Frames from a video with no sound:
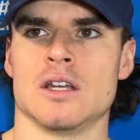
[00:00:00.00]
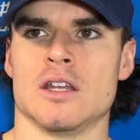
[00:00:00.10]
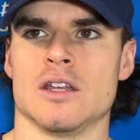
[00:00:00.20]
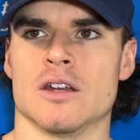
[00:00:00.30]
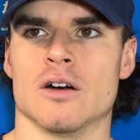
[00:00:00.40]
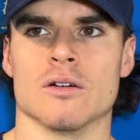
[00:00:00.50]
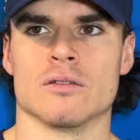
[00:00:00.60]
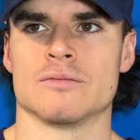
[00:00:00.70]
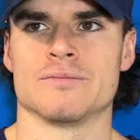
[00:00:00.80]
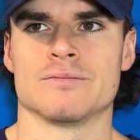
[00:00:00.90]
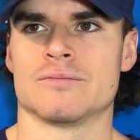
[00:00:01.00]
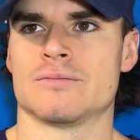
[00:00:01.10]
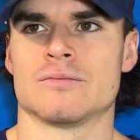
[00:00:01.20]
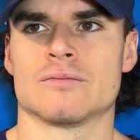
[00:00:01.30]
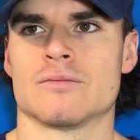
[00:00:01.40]
you know,
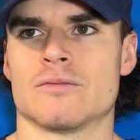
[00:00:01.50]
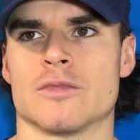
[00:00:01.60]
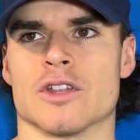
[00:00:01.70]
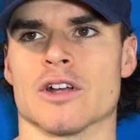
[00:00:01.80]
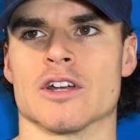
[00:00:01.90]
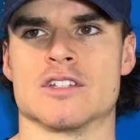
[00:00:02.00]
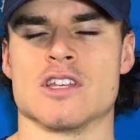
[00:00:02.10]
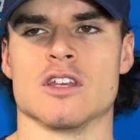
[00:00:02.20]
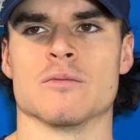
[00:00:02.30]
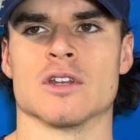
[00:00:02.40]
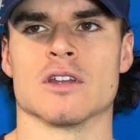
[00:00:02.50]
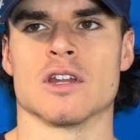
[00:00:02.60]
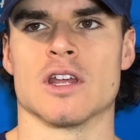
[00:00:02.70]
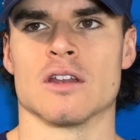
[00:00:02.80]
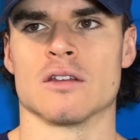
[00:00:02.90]
they're a good team, and
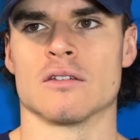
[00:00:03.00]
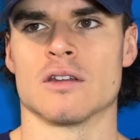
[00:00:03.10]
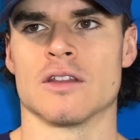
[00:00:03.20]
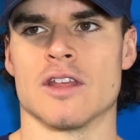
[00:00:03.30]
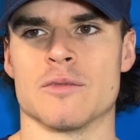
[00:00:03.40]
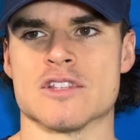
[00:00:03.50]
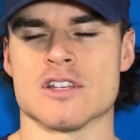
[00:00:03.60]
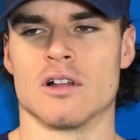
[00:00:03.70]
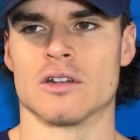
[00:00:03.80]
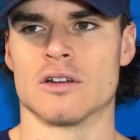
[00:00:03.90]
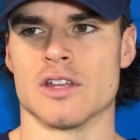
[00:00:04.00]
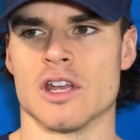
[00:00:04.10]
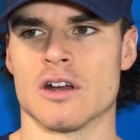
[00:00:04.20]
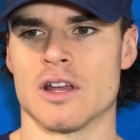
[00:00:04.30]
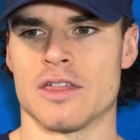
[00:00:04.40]
they've been solid all
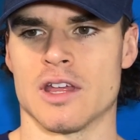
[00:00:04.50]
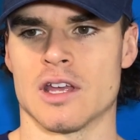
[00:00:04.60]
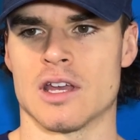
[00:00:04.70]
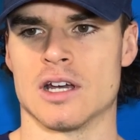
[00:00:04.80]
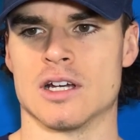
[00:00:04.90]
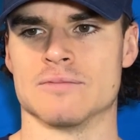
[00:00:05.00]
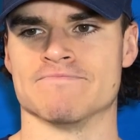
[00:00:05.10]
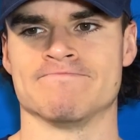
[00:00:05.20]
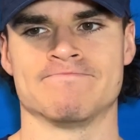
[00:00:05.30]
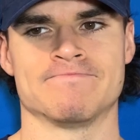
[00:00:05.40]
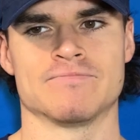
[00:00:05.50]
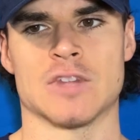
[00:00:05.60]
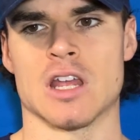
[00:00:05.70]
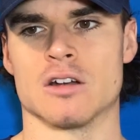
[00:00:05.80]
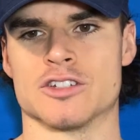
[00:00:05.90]
year. I think,
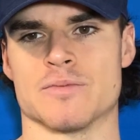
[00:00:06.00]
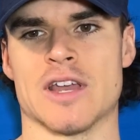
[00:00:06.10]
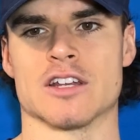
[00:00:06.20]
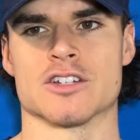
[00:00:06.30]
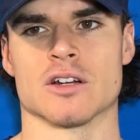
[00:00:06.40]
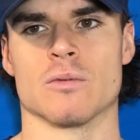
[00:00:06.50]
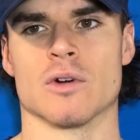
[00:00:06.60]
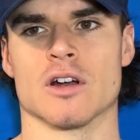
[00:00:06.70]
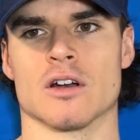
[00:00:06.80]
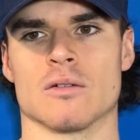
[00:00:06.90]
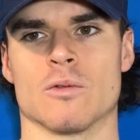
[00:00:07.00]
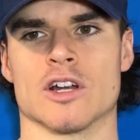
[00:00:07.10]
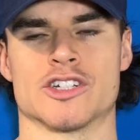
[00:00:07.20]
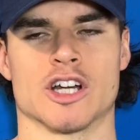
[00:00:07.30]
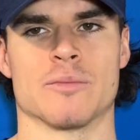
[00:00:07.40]
you know, just making sure we're
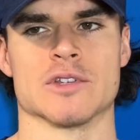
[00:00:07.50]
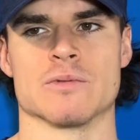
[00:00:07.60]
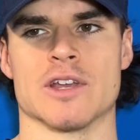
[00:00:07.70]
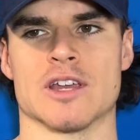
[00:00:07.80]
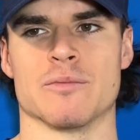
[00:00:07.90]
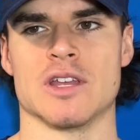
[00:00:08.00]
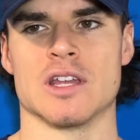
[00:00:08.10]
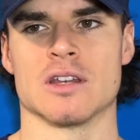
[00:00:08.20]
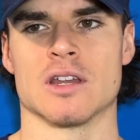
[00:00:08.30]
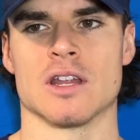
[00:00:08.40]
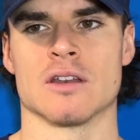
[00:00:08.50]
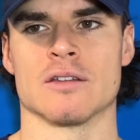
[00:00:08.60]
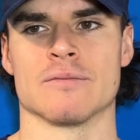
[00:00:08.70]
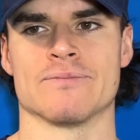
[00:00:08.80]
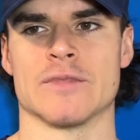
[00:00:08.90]
as sharp as we can be,
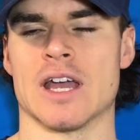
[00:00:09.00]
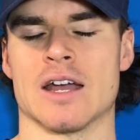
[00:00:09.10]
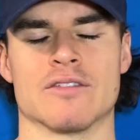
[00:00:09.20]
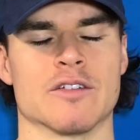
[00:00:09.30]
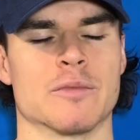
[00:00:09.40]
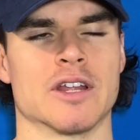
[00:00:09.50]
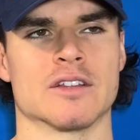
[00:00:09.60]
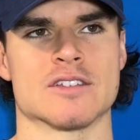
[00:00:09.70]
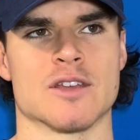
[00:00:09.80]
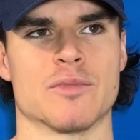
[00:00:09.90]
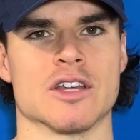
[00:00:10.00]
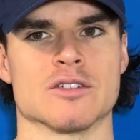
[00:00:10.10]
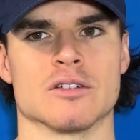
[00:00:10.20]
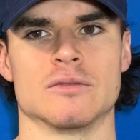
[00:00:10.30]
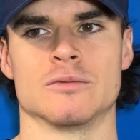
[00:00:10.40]
and yeah, having everybody on the same page
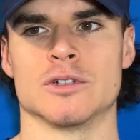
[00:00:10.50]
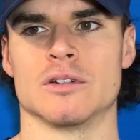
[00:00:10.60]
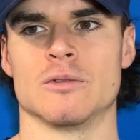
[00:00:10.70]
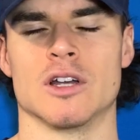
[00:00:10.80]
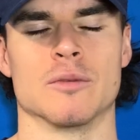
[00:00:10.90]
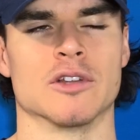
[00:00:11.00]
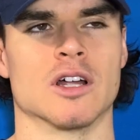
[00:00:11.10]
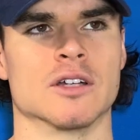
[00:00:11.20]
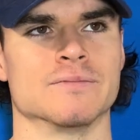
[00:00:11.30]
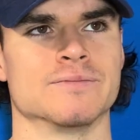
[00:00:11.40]
will help a lot.